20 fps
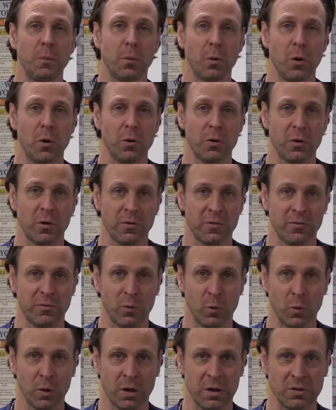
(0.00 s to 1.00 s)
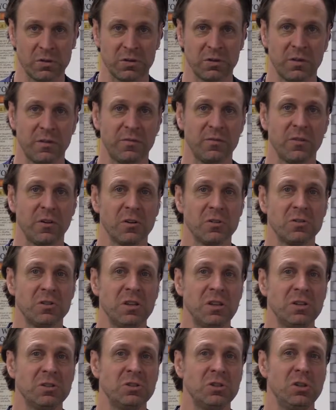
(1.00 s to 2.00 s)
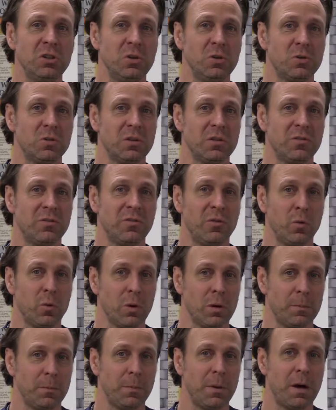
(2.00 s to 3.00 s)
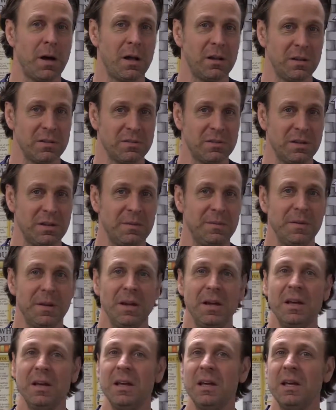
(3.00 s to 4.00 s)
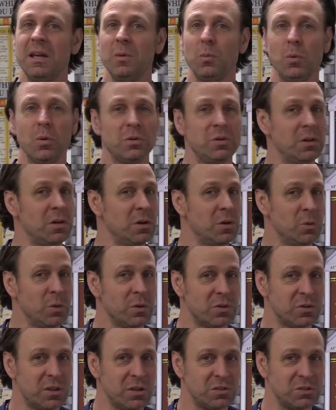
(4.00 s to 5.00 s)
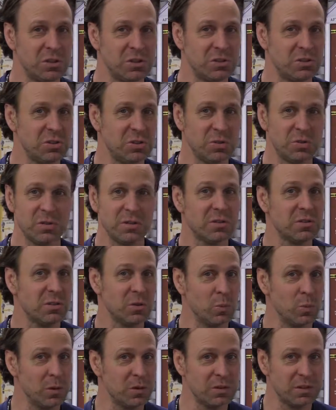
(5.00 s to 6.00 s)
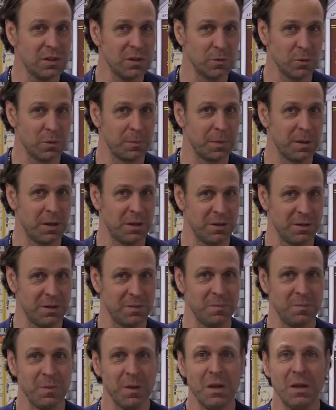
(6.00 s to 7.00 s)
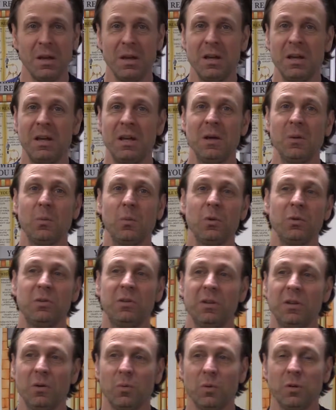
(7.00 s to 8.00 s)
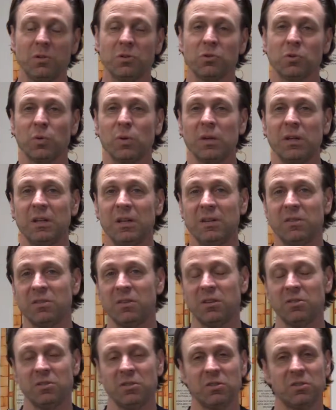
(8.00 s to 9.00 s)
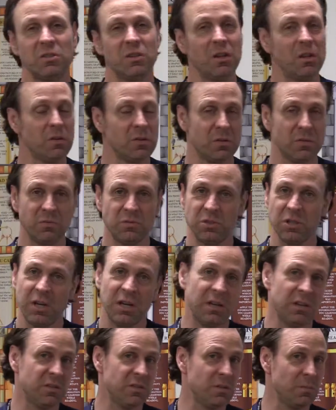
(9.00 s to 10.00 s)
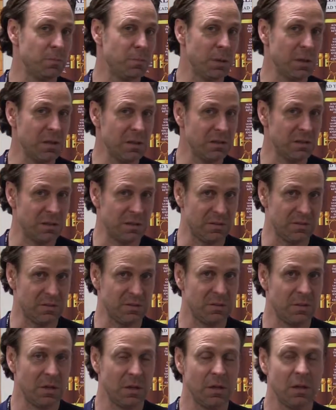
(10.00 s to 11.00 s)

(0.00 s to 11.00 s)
broker for us the first issues in foreign policy. It will deal with such issues as the Whiskey Rebellion. It will deal with treaties such as those of Jays and Pinckney's.